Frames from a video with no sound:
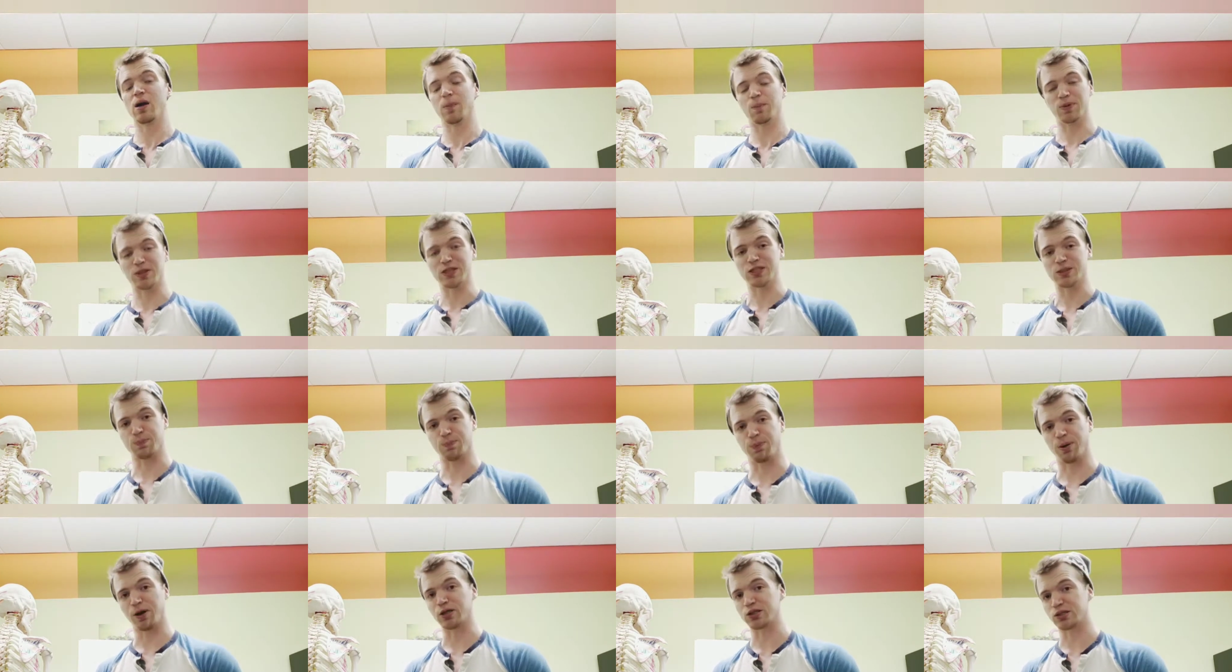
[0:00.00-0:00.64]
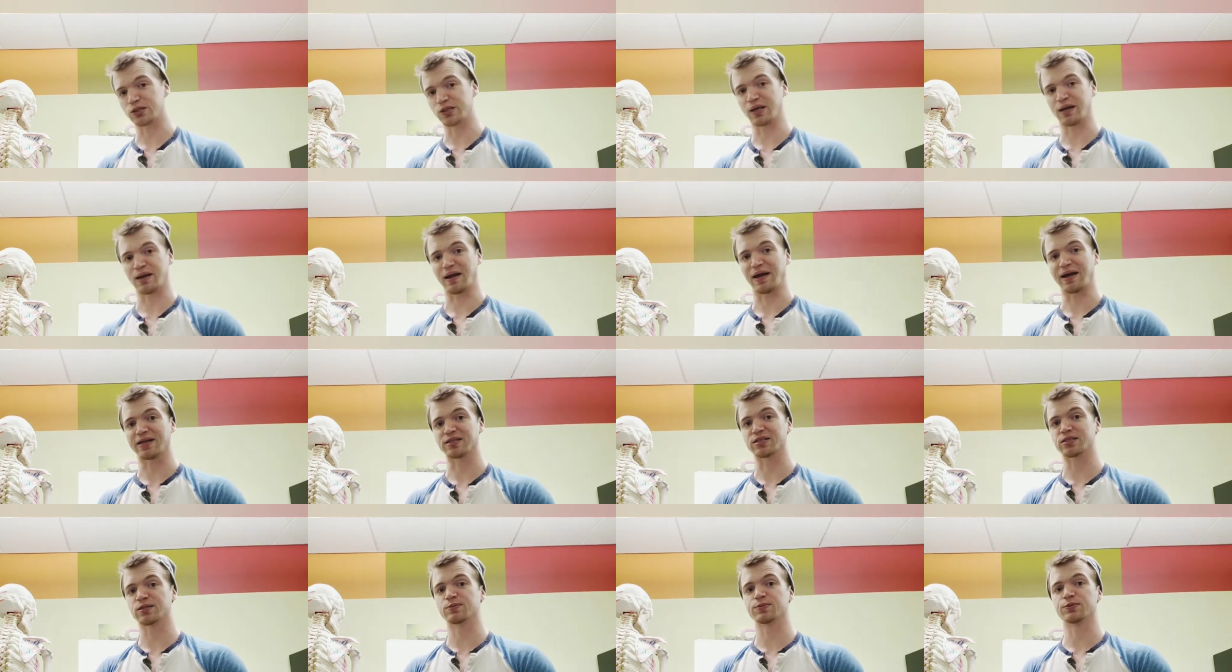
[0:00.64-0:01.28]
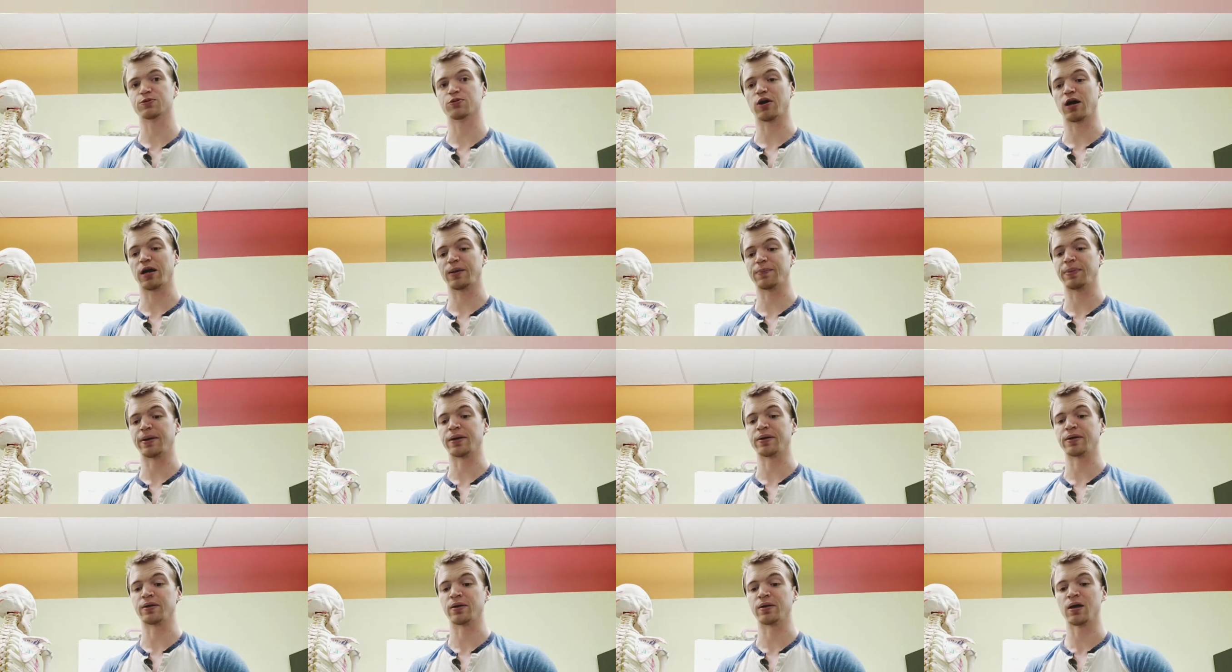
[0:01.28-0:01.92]
please punch that like and subscribe
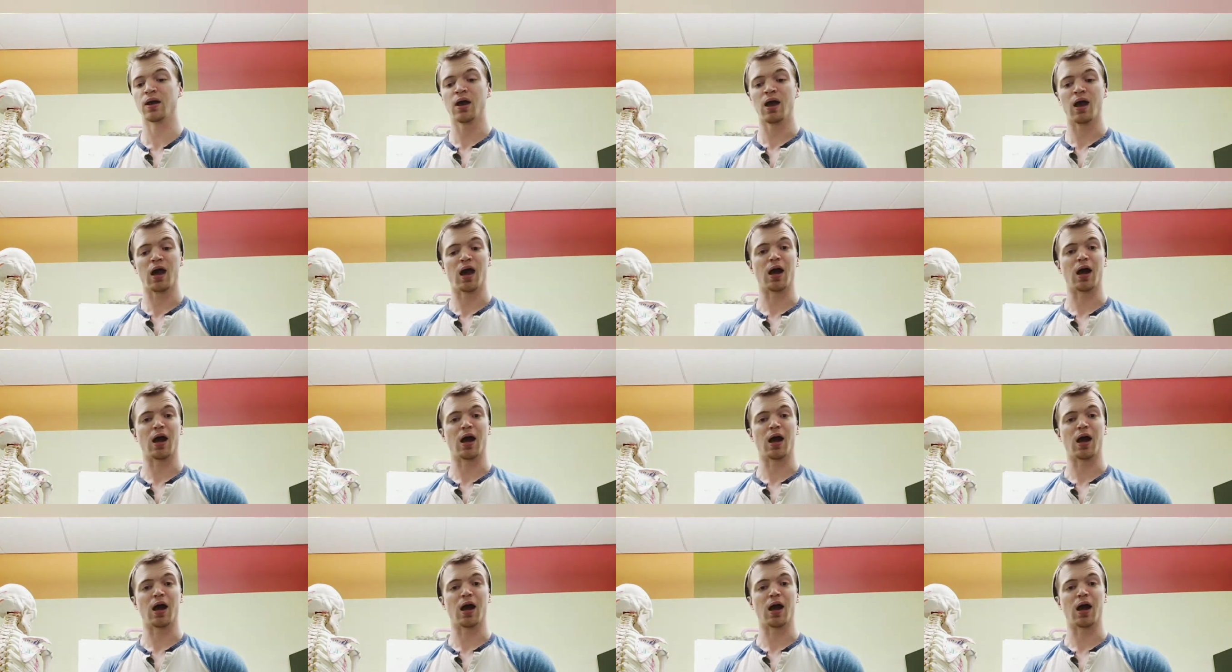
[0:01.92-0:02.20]
button.